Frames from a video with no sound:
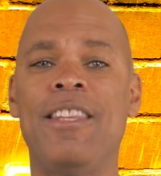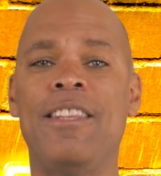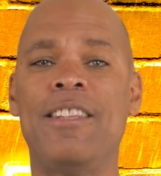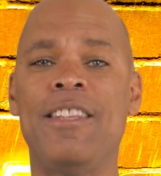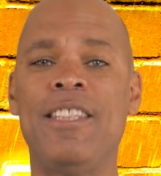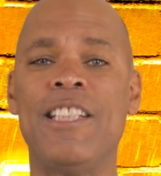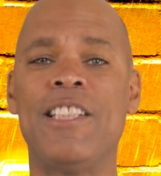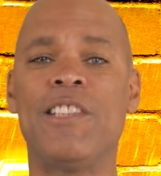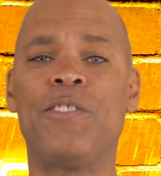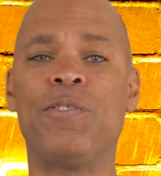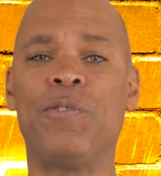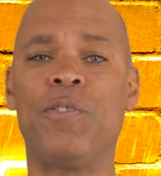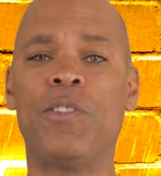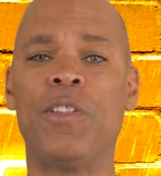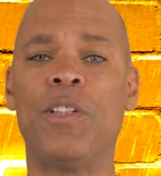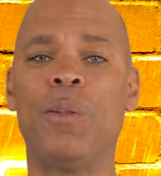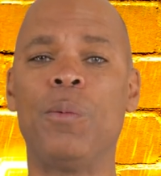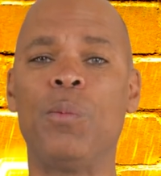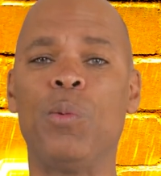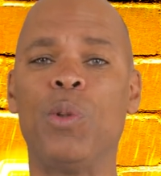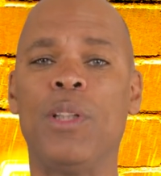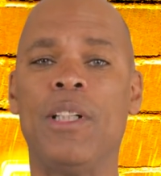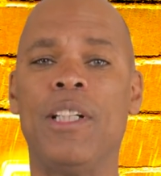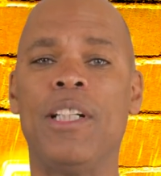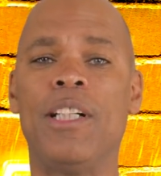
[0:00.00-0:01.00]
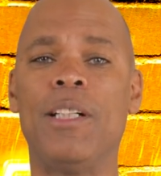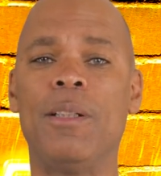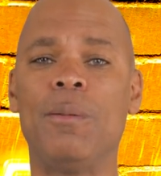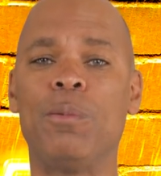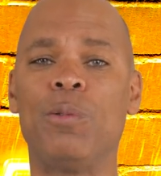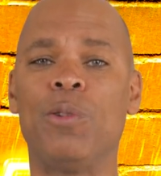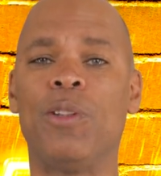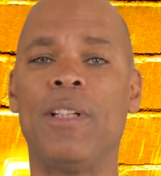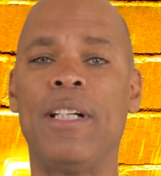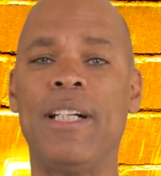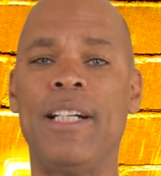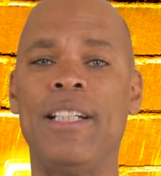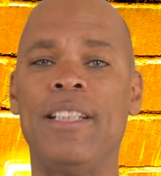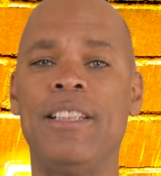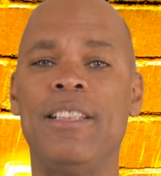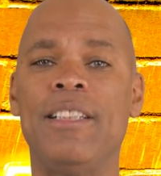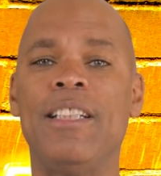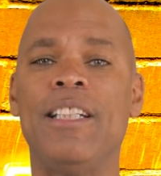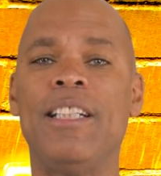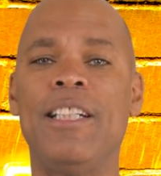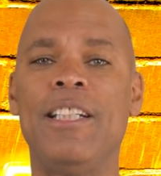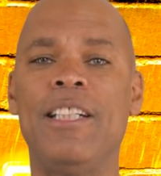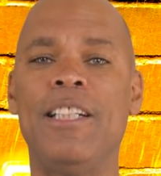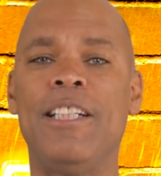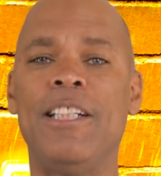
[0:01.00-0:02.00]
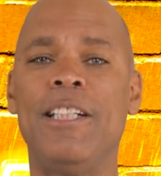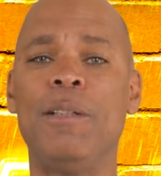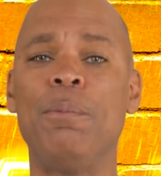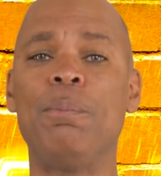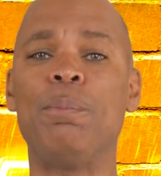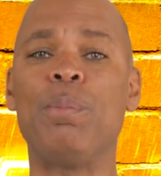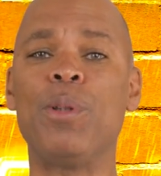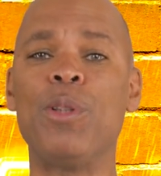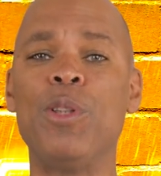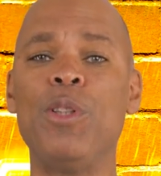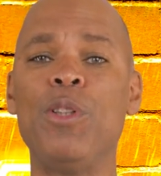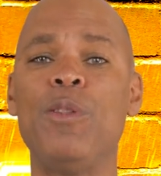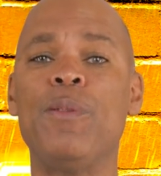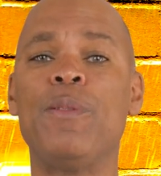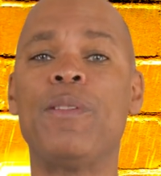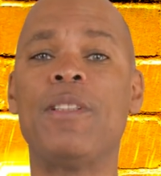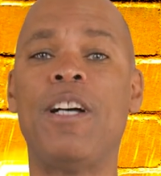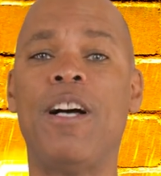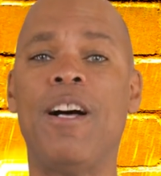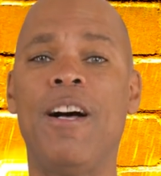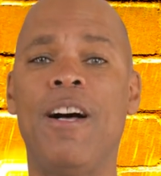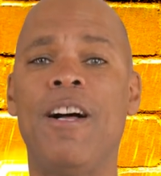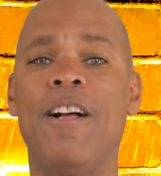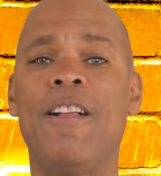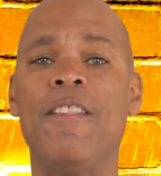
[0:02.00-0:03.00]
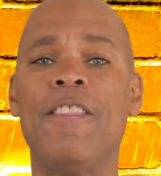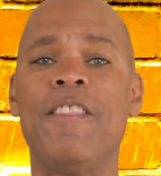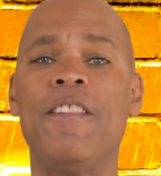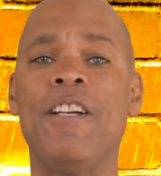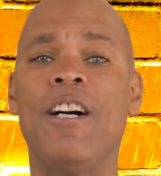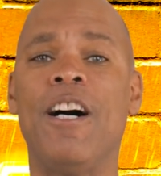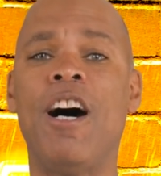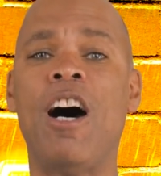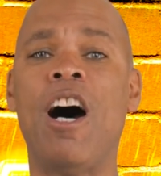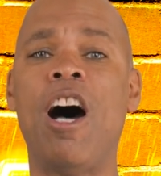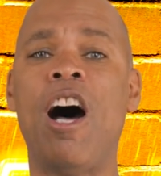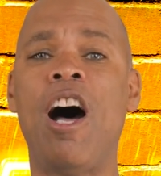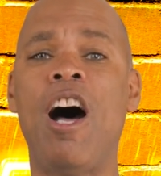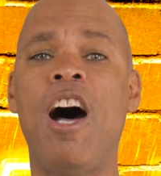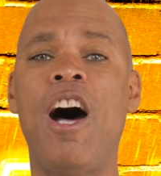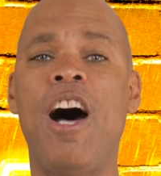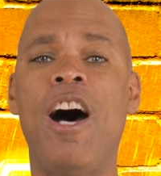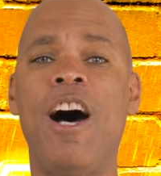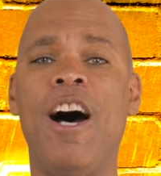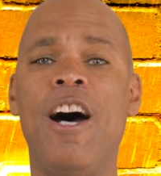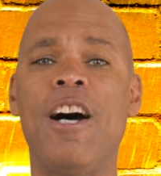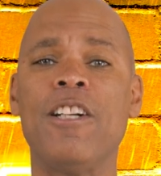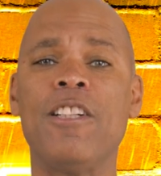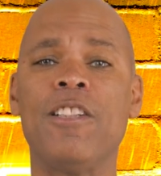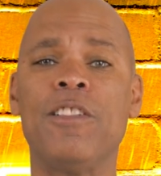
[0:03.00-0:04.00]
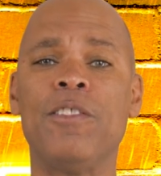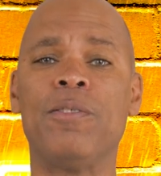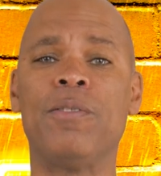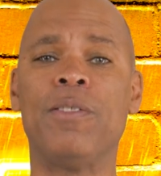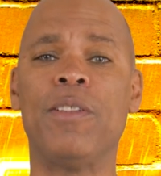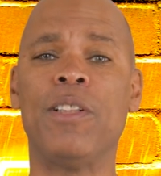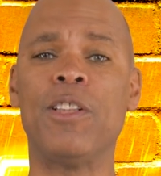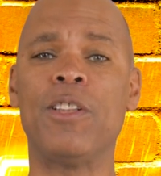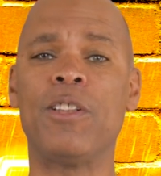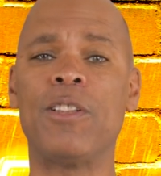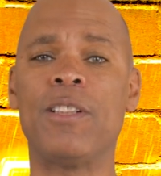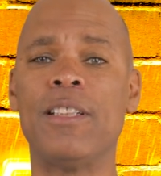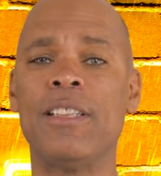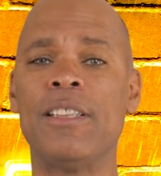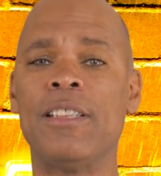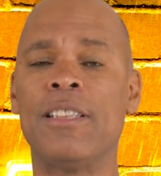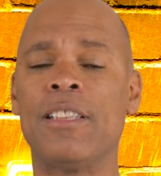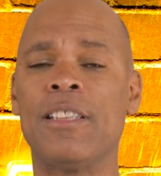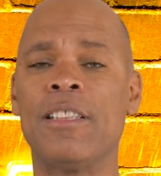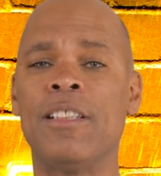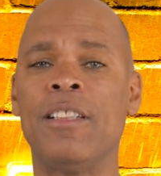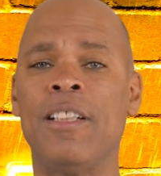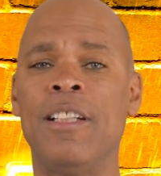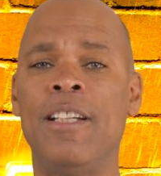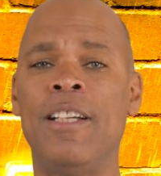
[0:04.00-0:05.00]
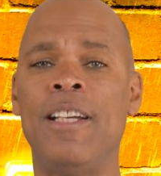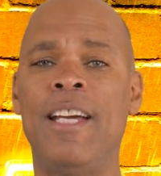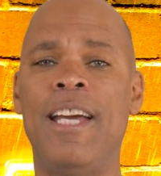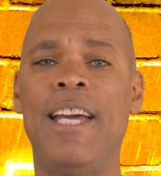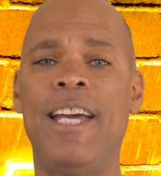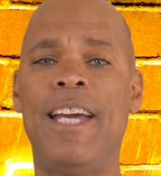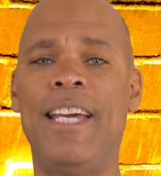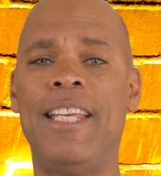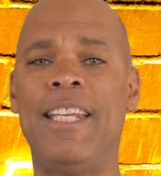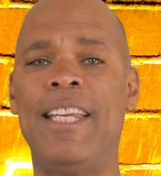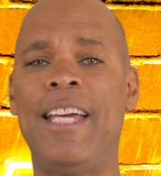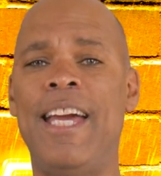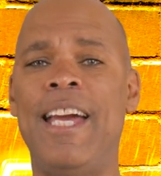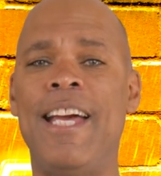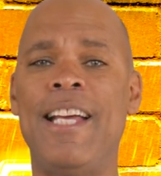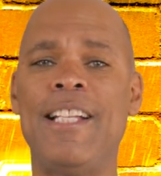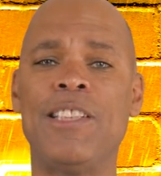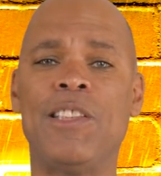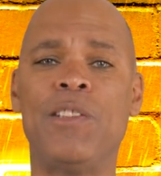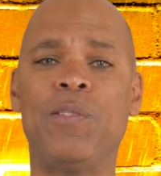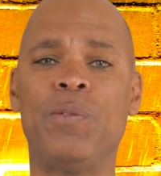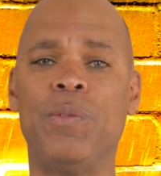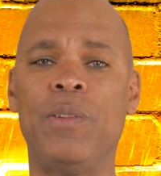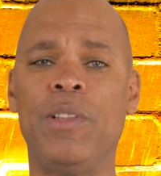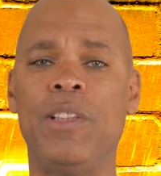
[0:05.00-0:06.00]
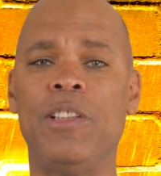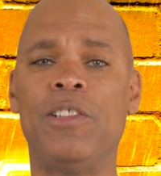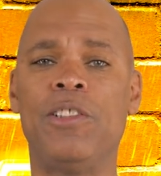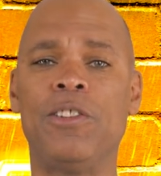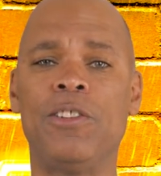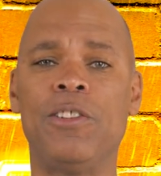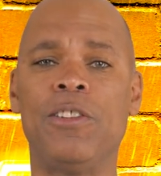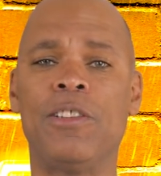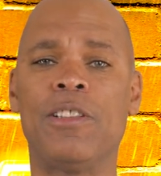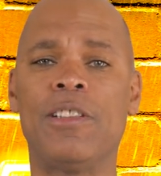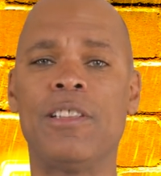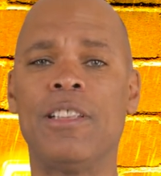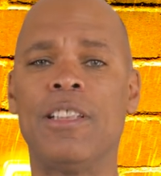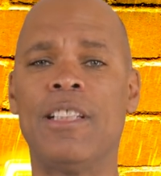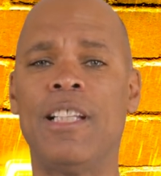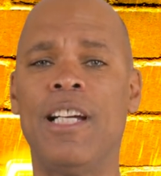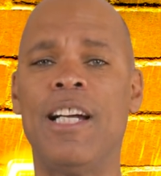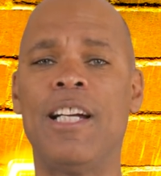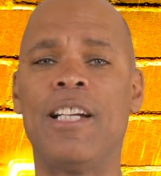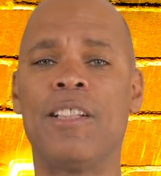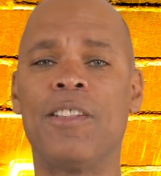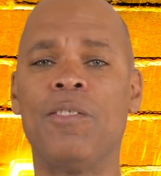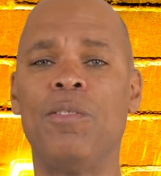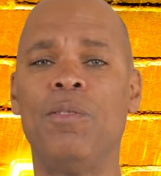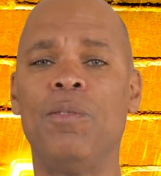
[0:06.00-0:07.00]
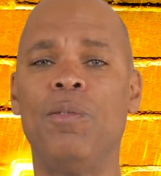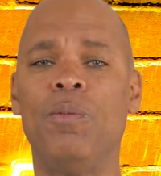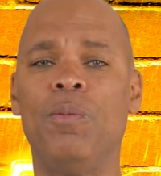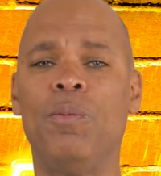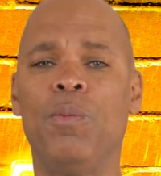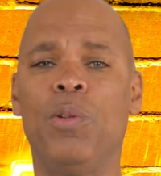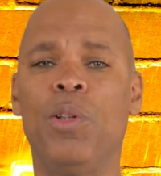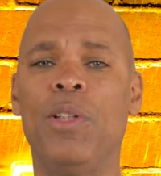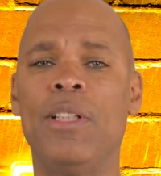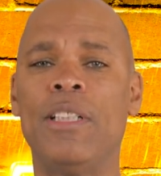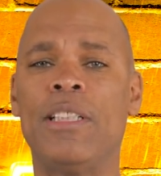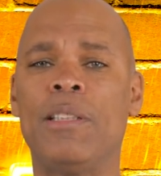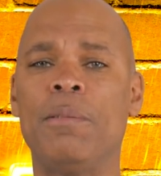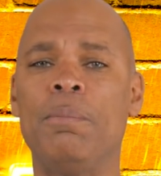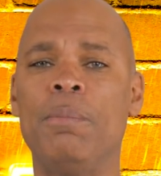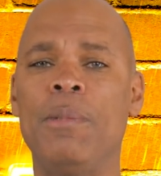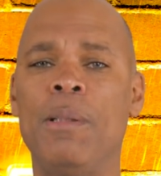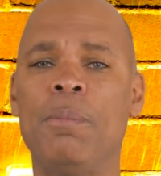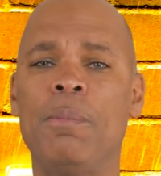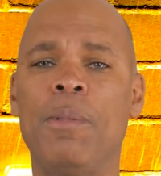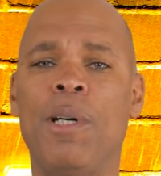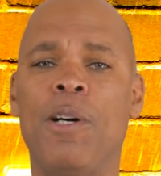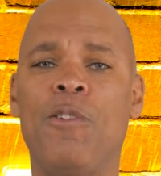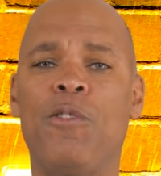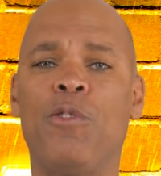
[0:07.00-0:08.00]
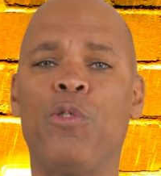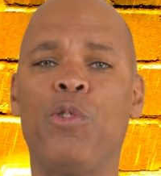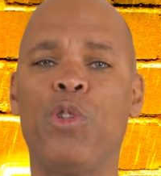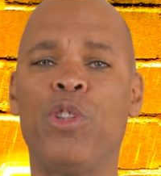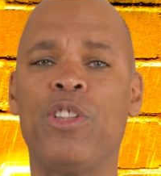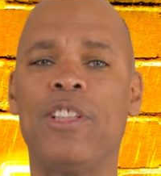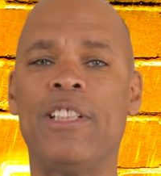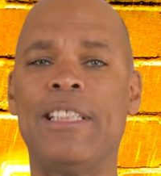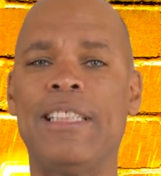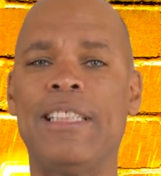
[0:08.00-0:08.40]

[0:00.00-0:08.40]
This firmware upgrade improves on the autofocus and adds features like voice memo for the